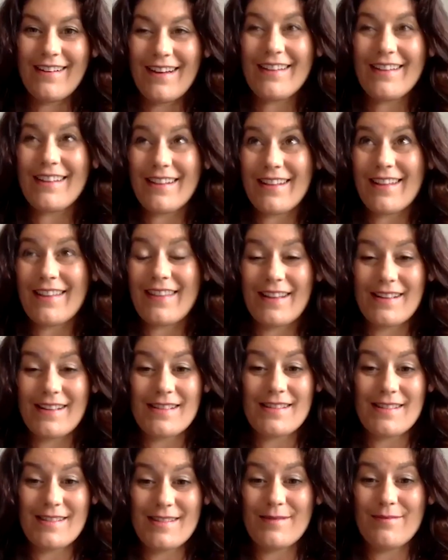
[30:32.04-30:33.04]
I think that
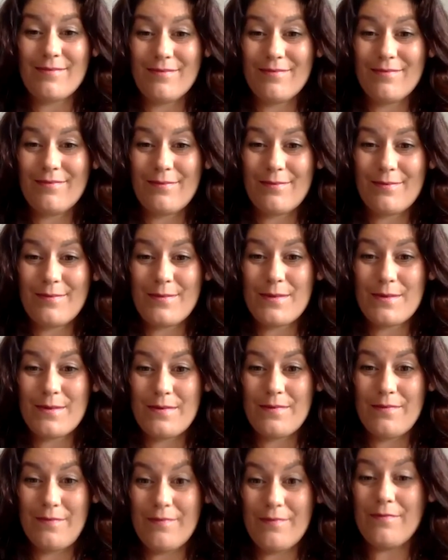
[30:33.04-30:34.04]
that's
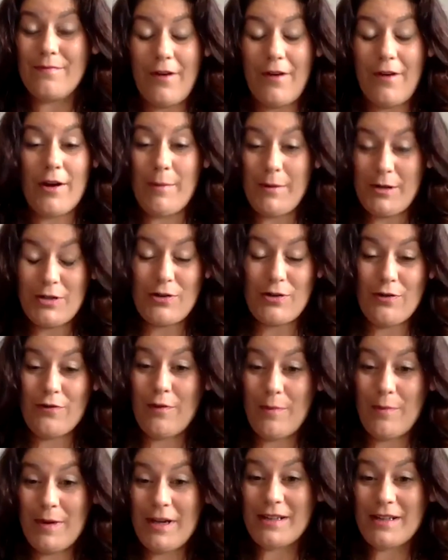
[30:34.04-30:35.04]
very much true
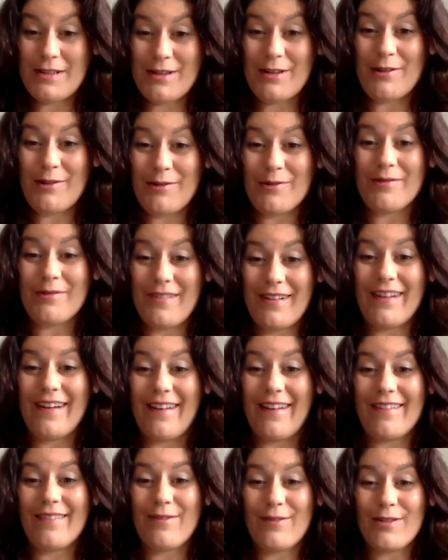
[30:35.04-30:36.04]
for me too.
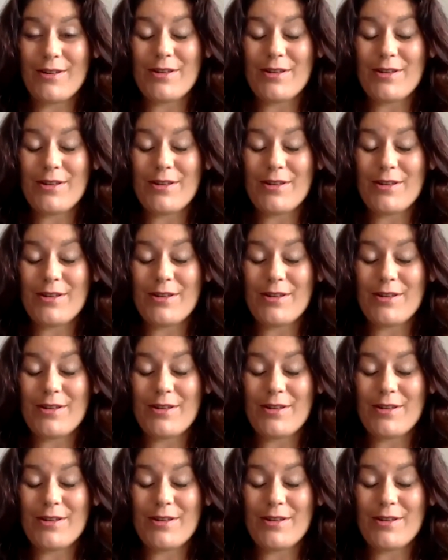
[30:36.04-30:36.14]
Yeah, for